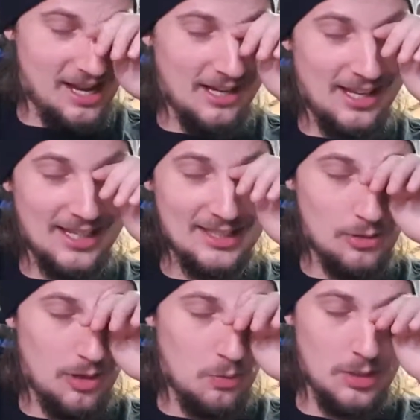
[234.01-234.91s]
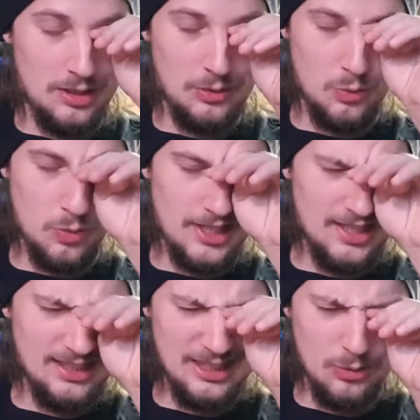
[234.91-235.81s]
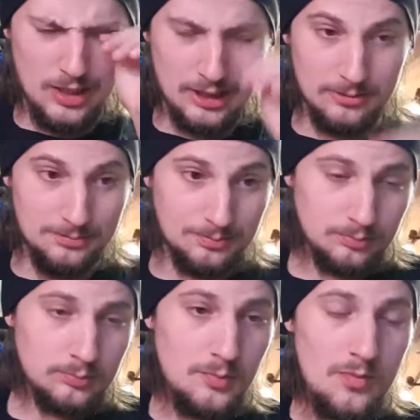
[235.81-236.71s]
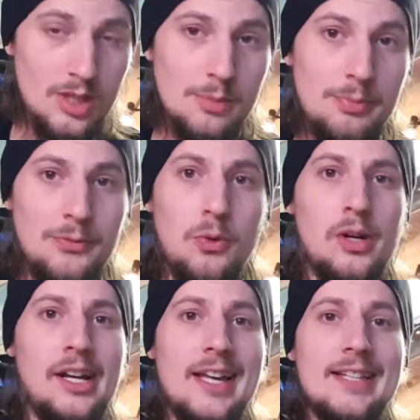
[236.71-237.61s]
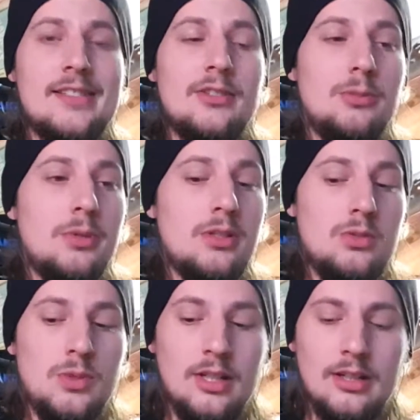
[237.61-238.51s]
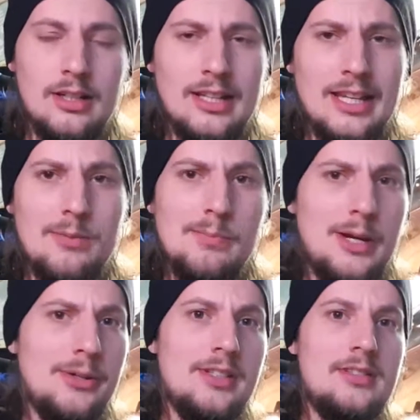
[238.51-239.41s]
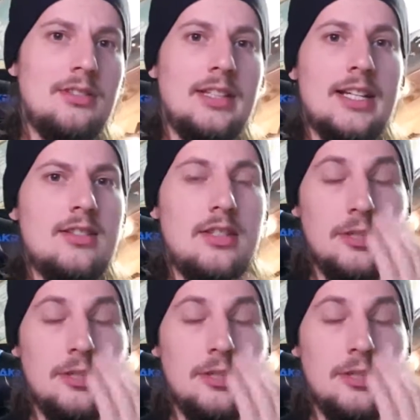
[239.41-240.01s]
I wanted to wait a little while before I asked her, because we're not gonna get married until next